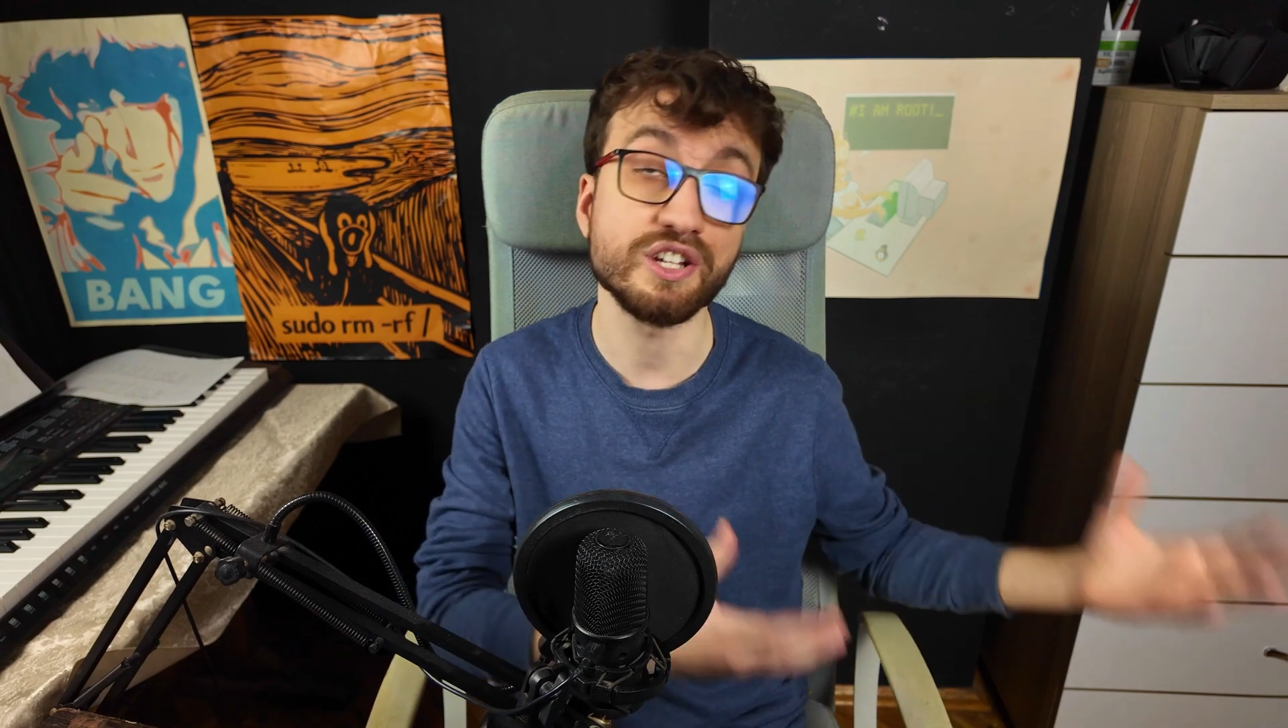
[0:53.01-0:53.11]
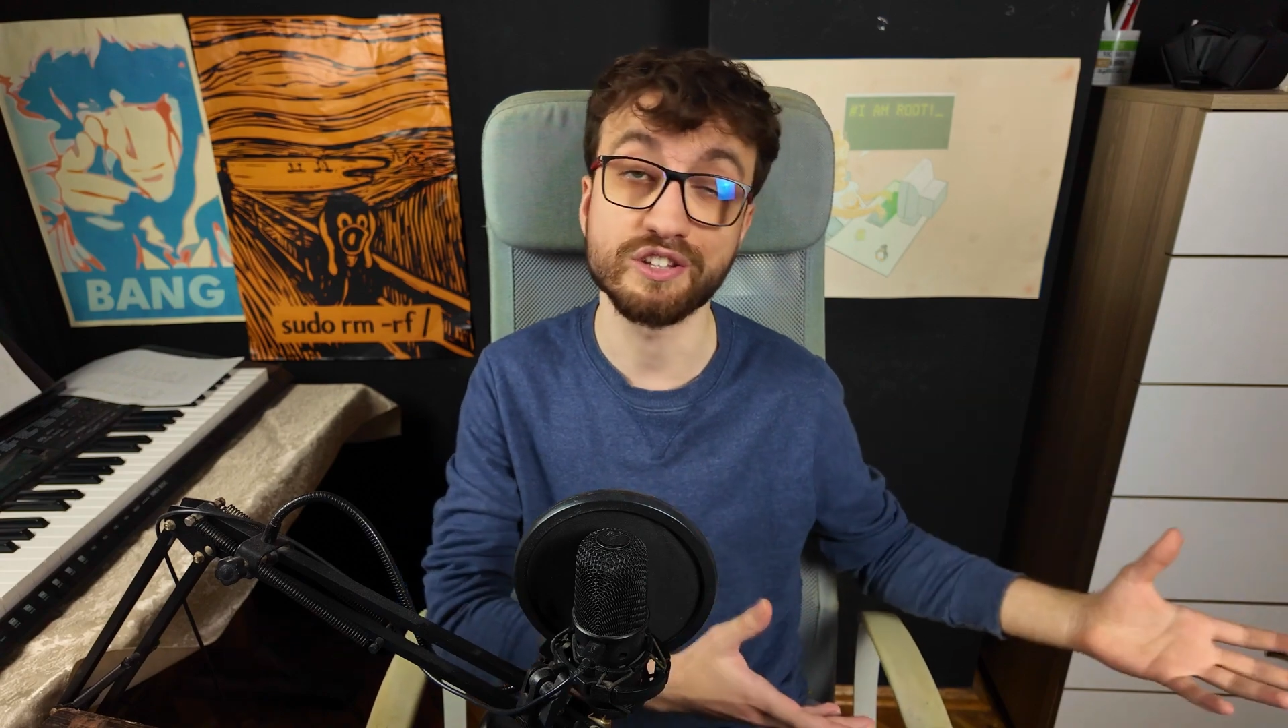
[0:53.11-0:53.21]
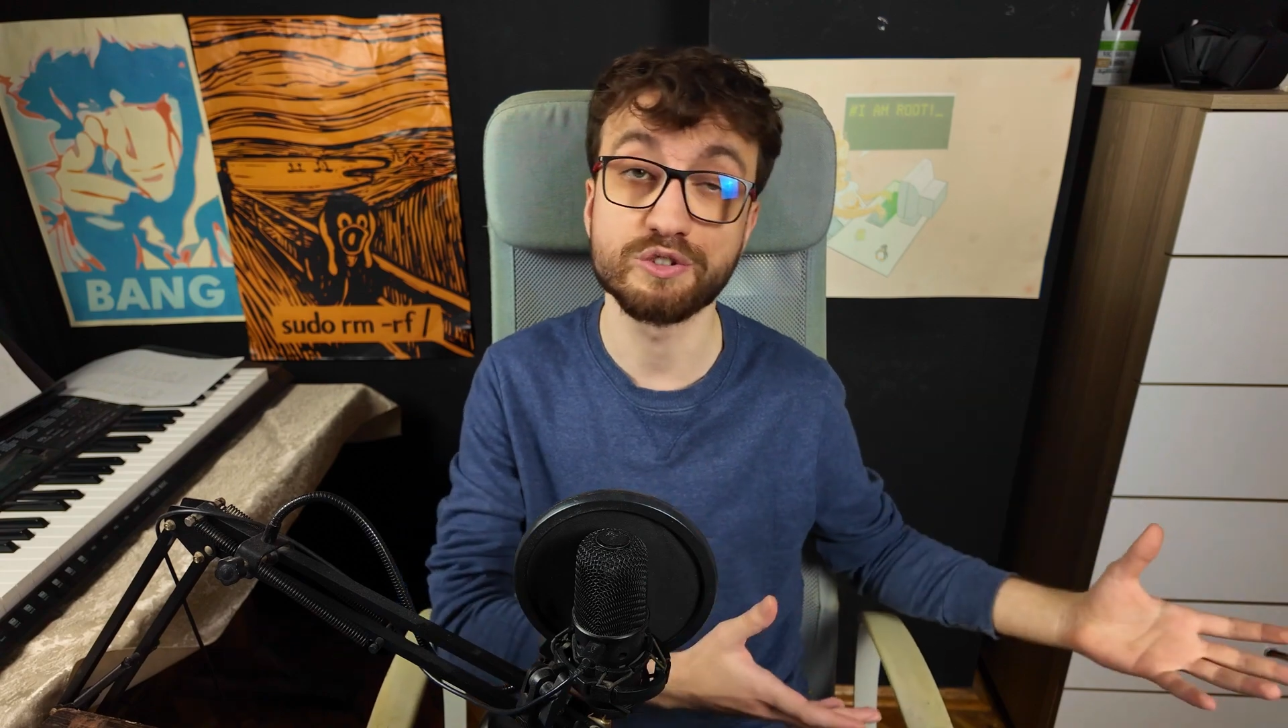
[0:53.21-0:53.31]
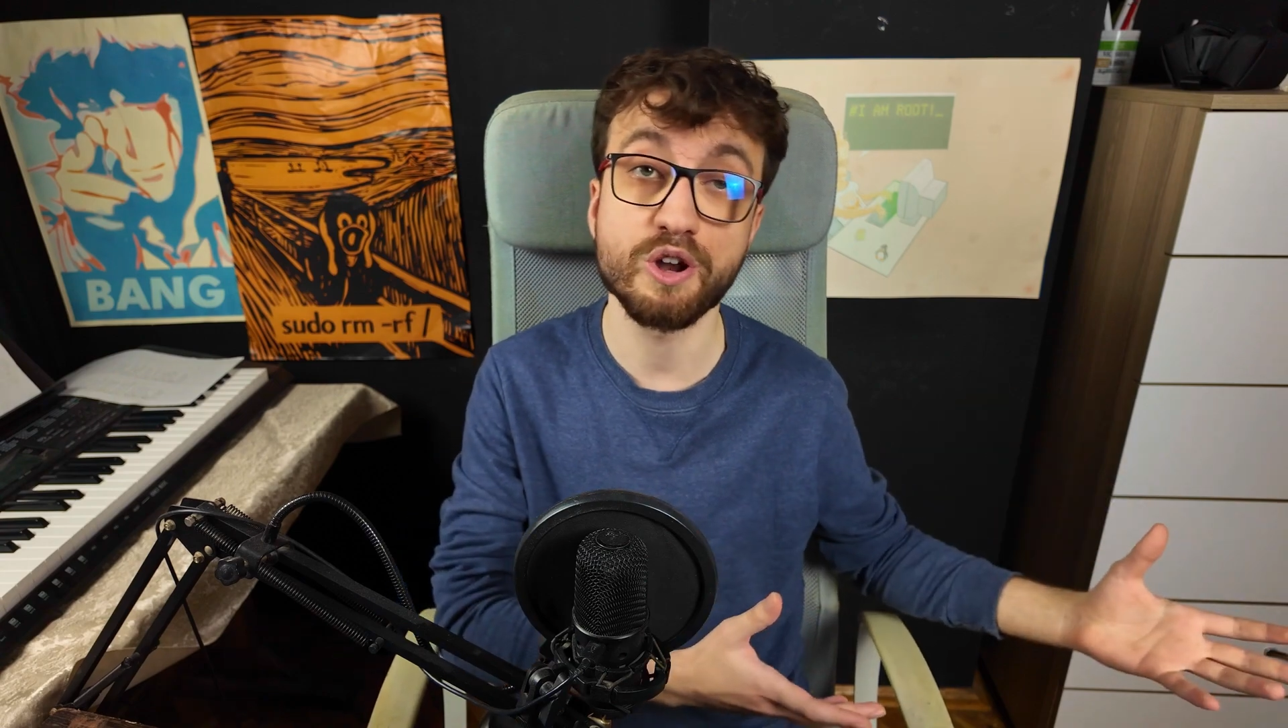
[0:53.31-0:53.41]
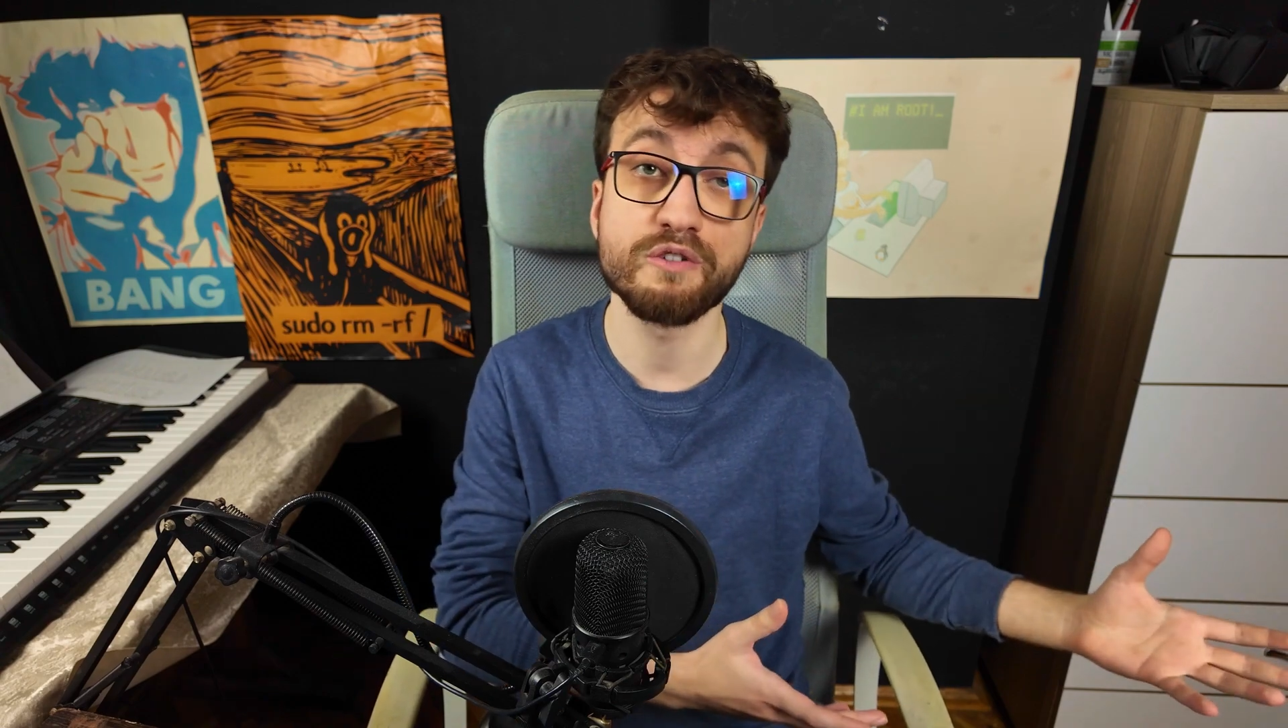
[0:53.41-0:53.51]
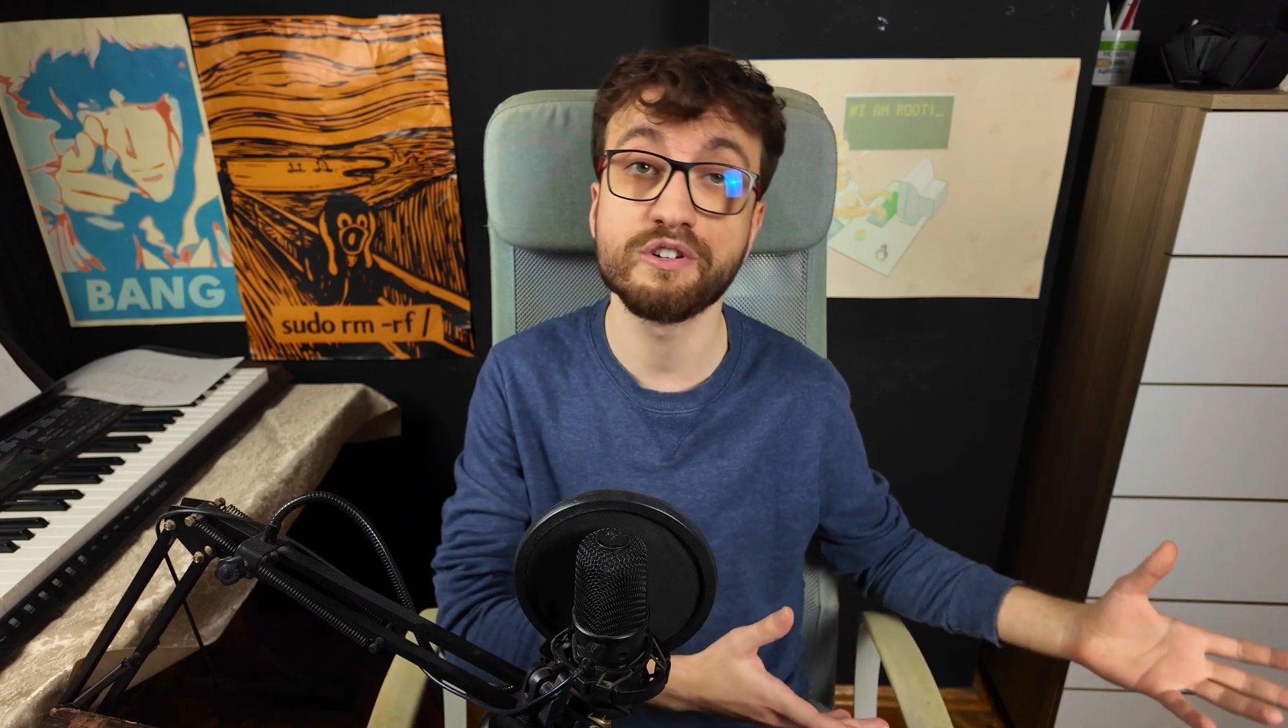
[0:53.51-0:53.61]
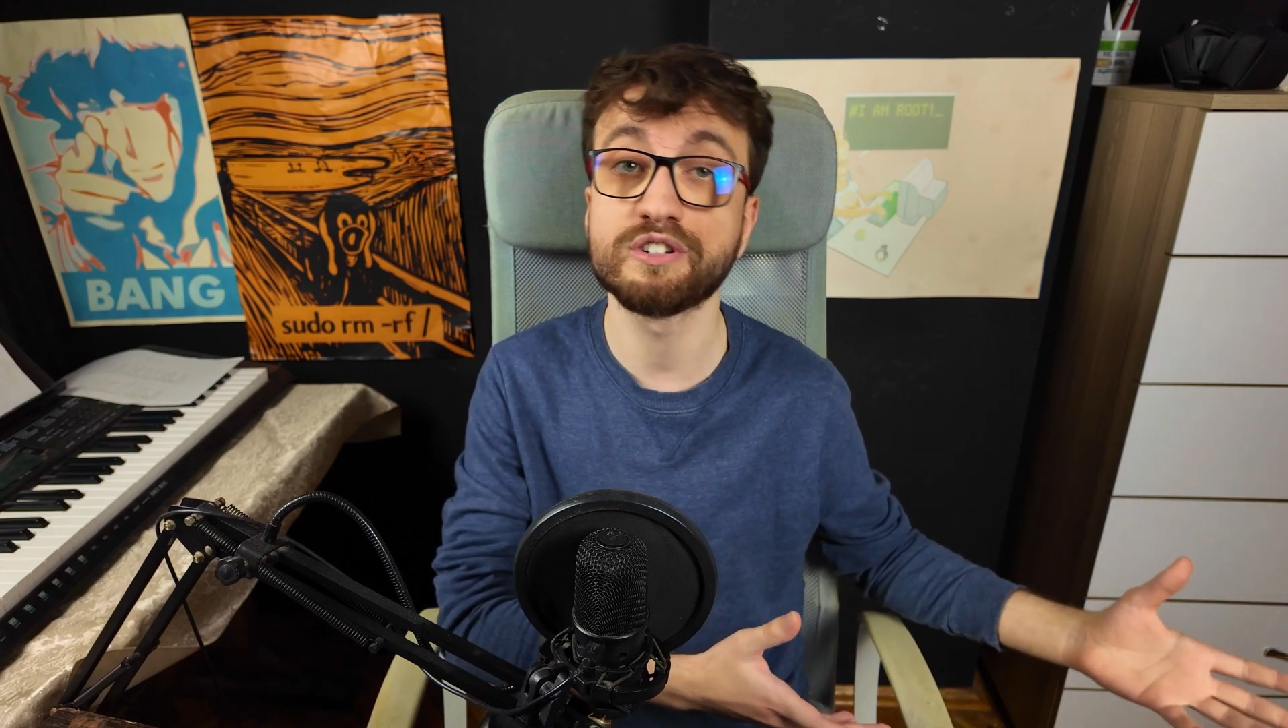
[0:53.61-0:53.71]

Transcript: the server,